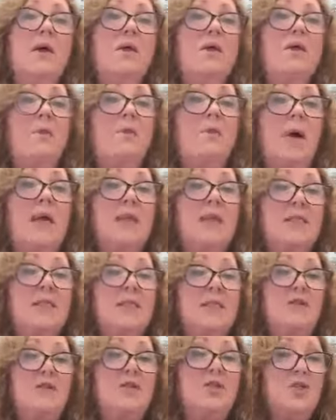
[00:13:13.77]
the
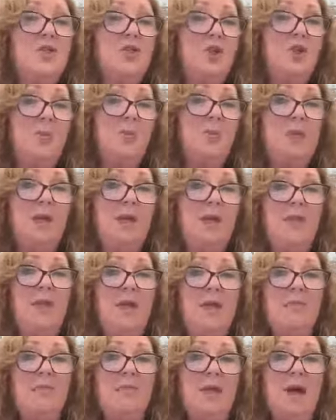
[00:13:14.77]
basis for determining
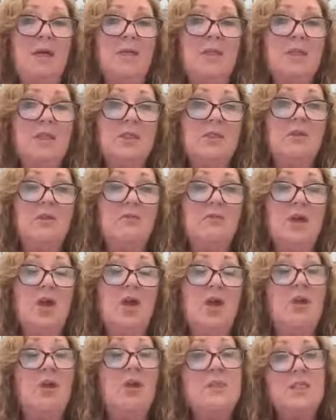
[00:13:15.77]
the amount of the
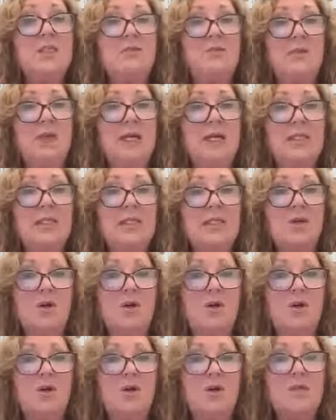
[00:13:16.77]
closely related
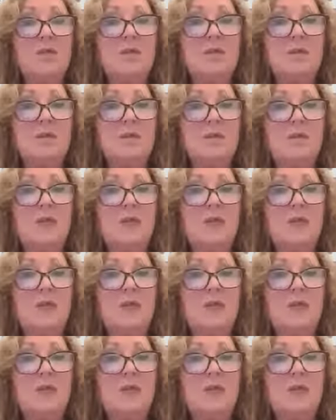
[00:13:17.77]
costs,